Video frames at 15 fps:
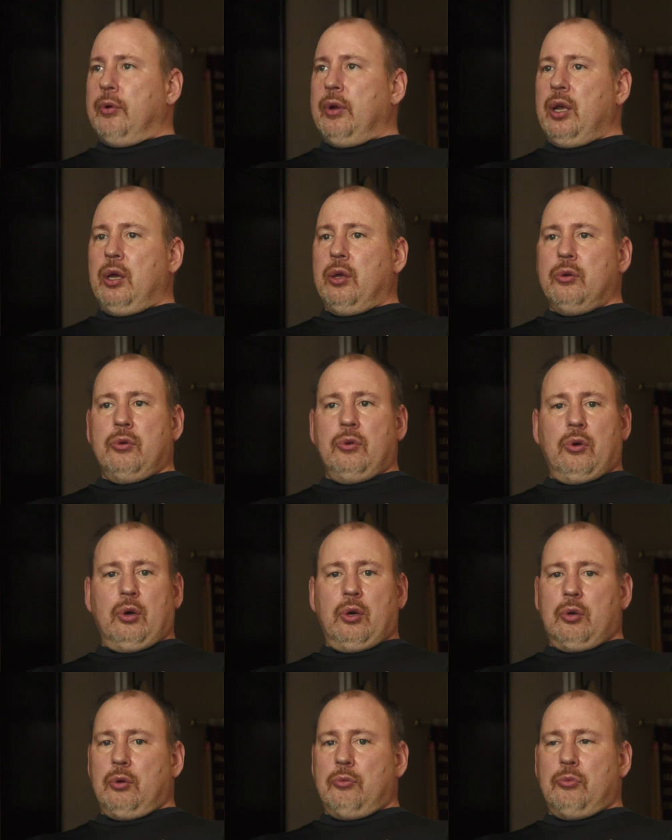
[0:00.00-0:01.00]
around,
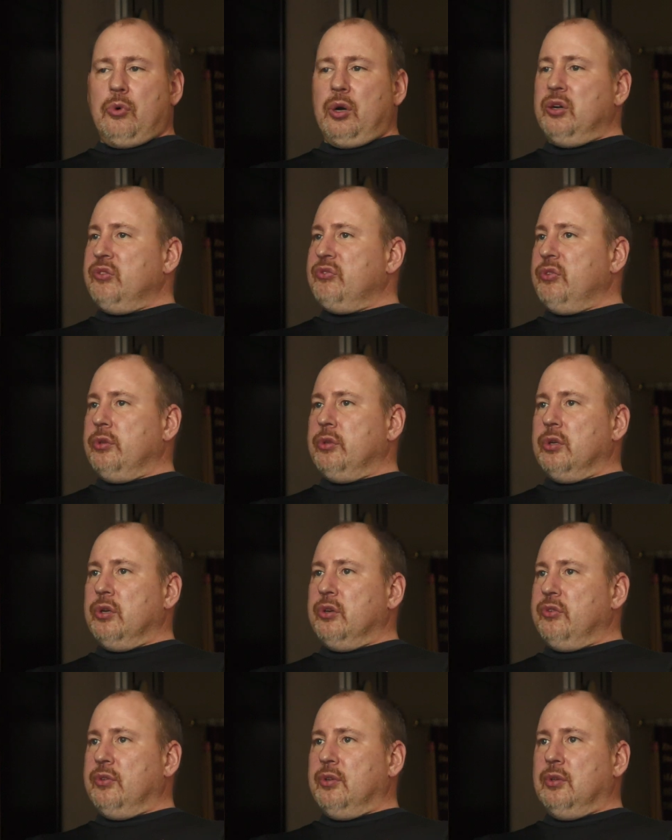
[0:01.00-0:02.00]
or wonderful
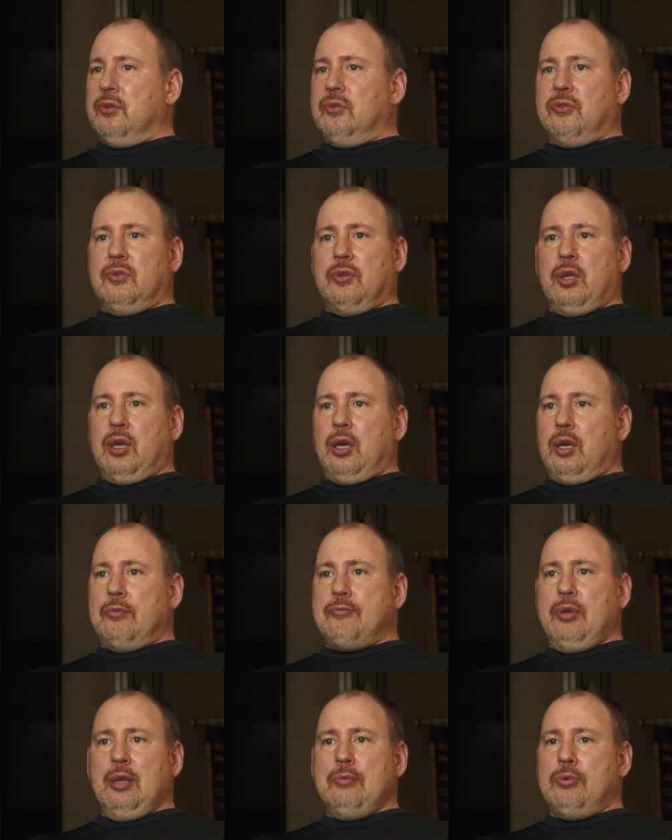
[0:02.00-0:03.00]
nurses, uh,
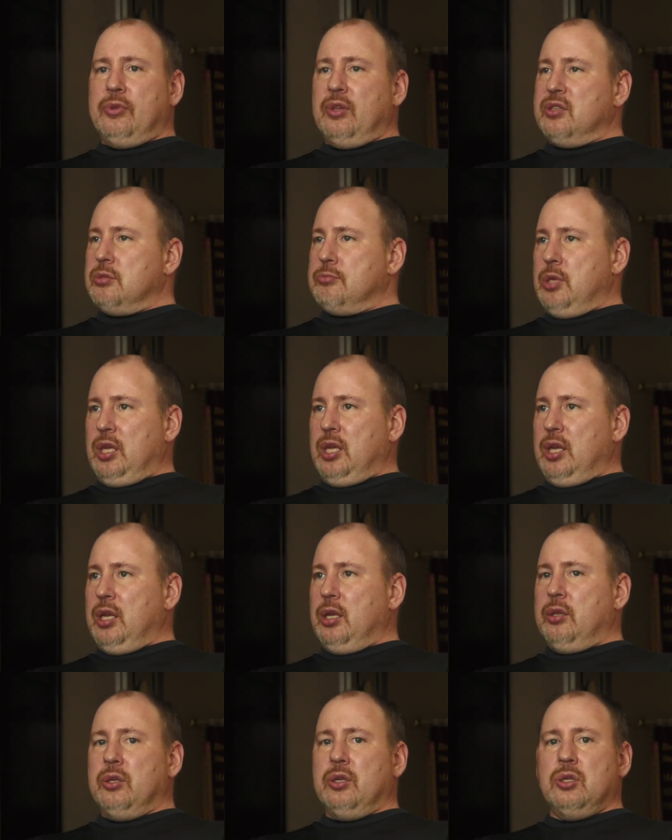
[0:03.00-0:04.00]
people that speak
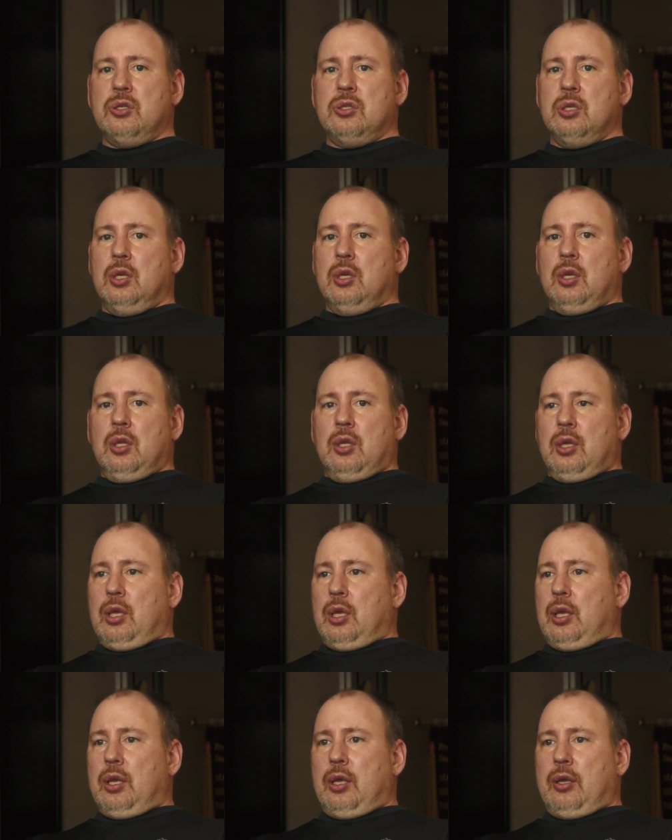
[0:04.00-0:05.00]
English.
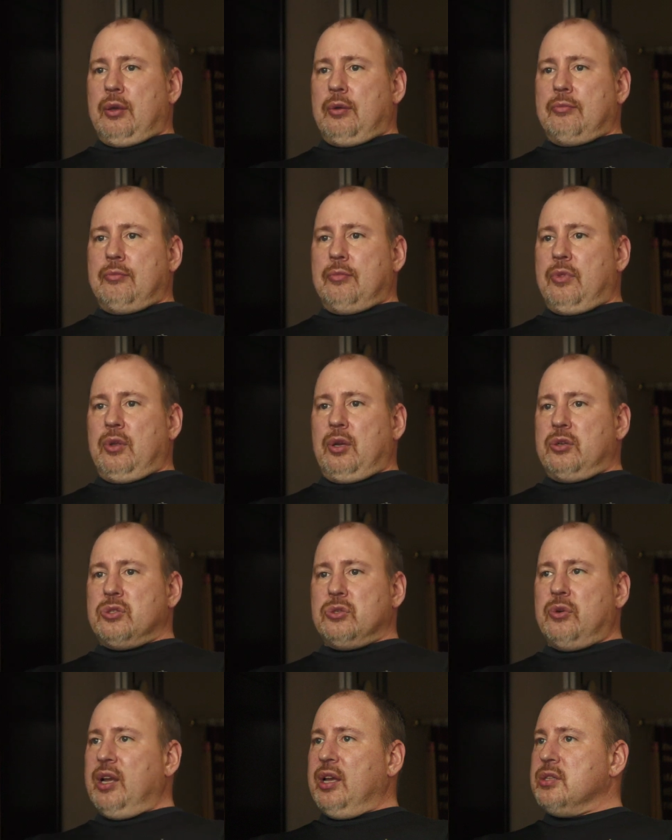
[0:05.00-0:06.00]
Um, there's
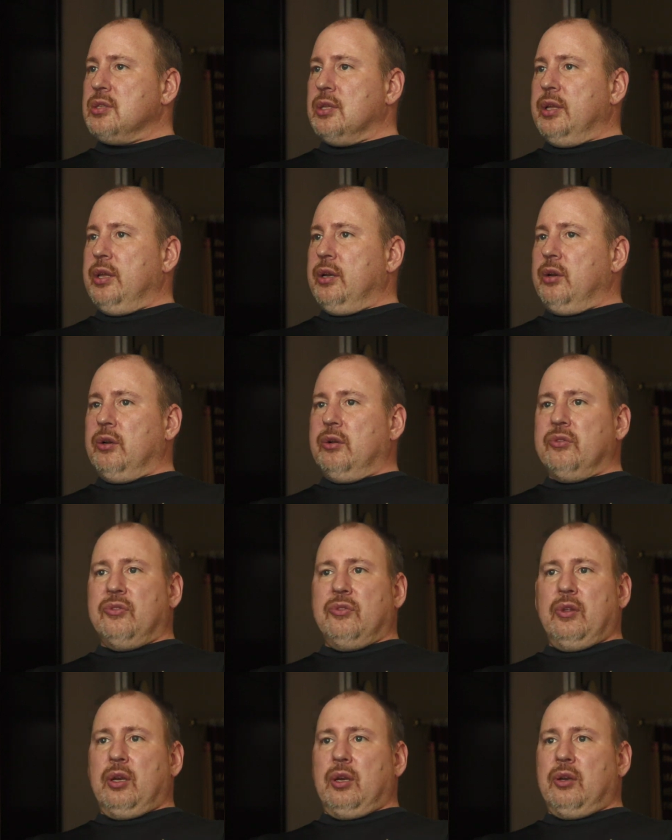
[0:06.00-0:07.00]
translators.
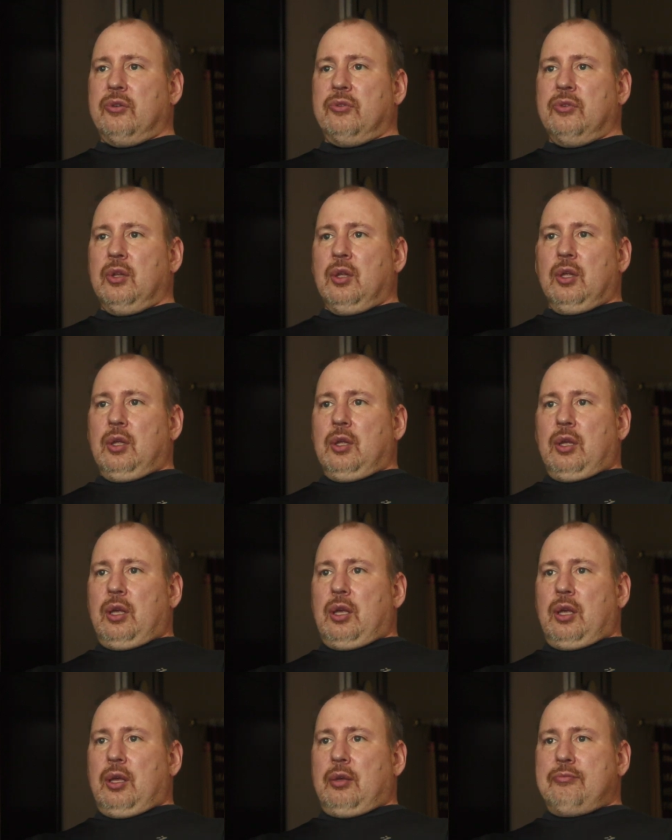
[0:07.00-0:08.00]
There's
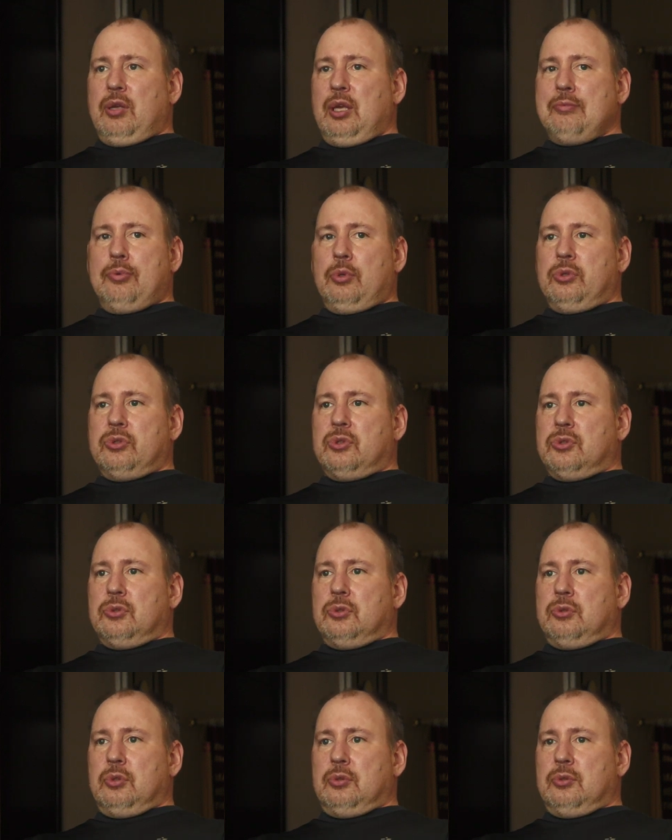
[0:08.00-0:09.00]
uh, people
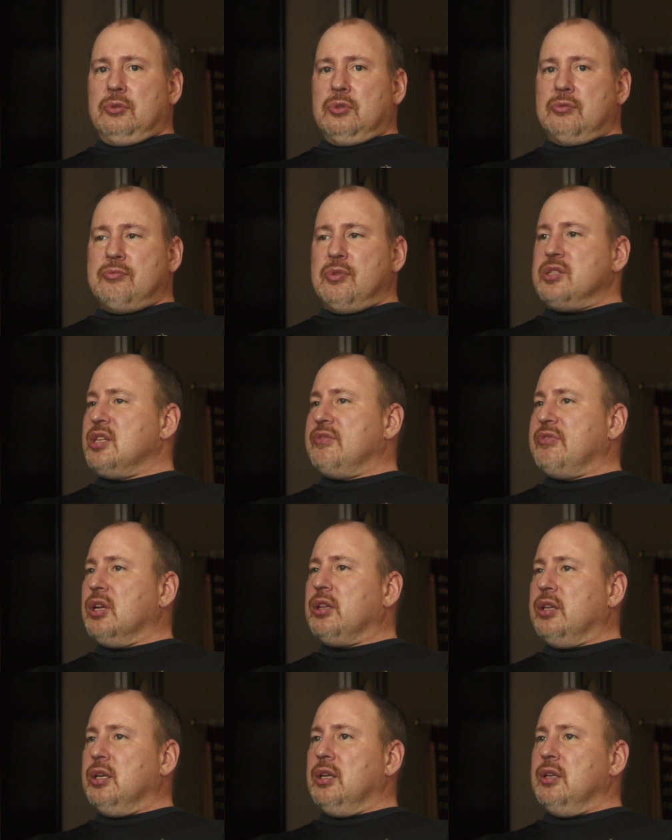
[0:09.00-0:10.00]
to
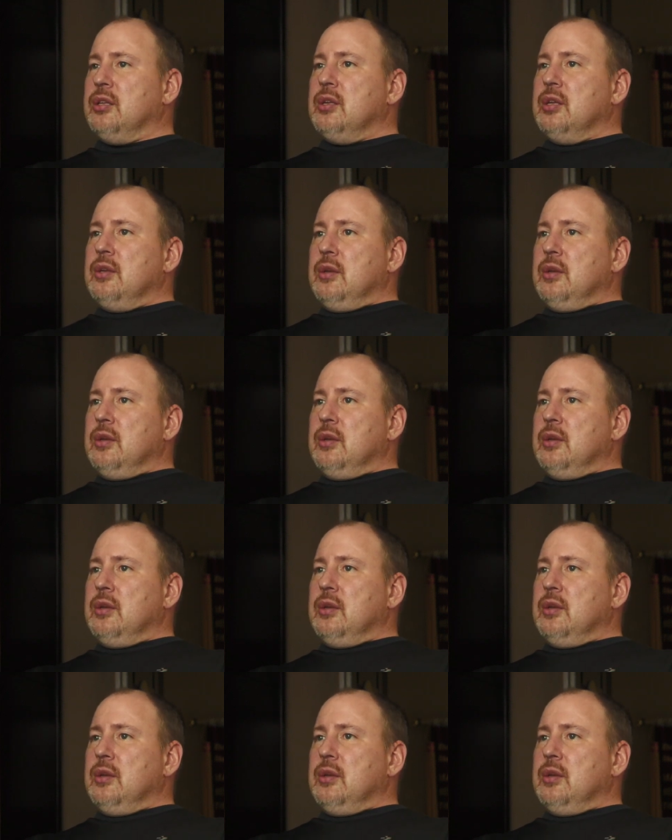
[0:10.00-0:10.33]
specifically